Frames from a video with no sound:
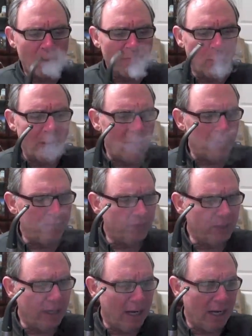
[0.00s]
Well,
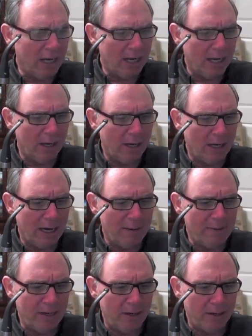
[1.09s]
I'm
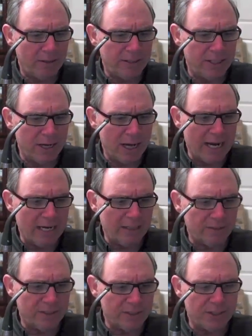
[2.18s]
here tonight
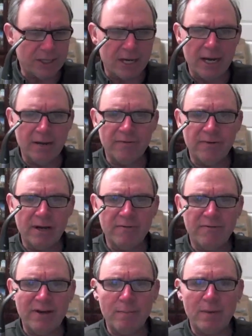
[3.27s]
just to kind of
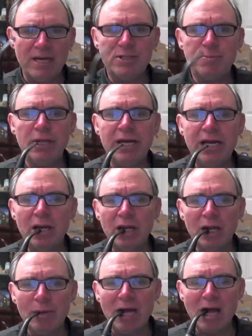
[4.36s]
vent my spleen a
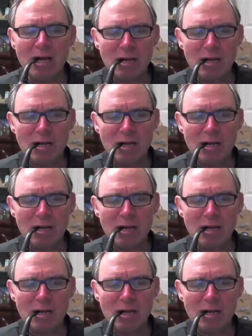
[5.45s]
little bit.